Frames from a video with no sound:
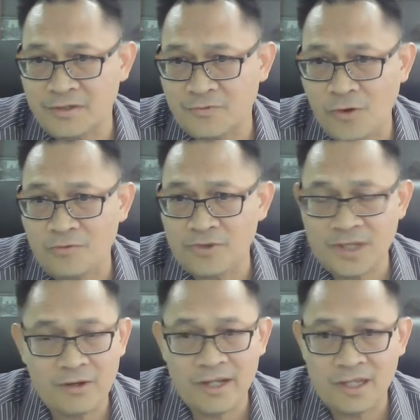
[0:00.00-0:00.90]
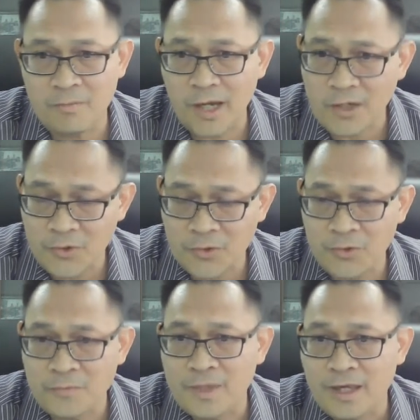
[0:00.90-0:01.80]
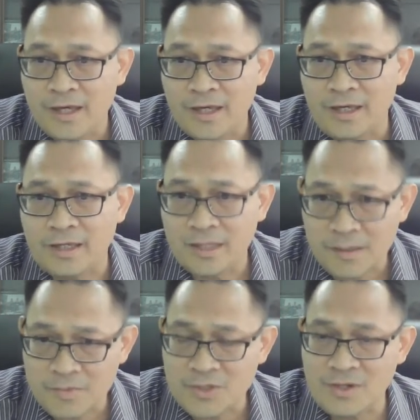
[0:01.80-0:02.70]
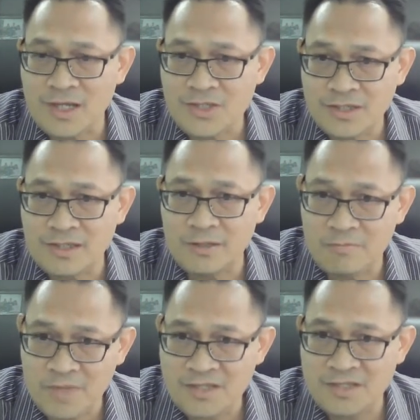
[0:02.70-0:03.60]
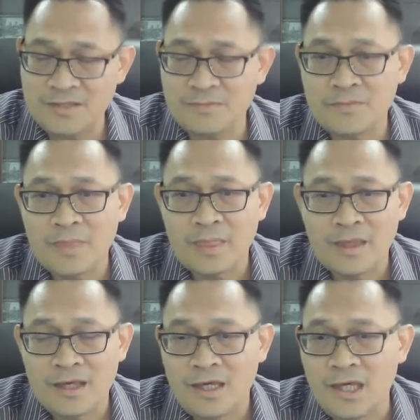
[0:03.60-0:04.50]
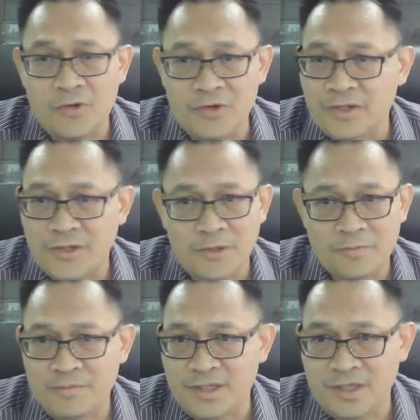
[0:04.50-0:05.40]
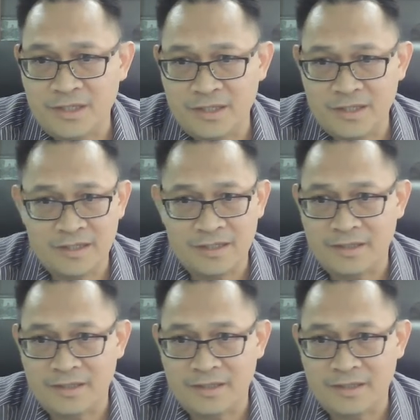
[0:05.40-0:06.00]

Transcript: form without any micro encapsulation. Imagine it will not be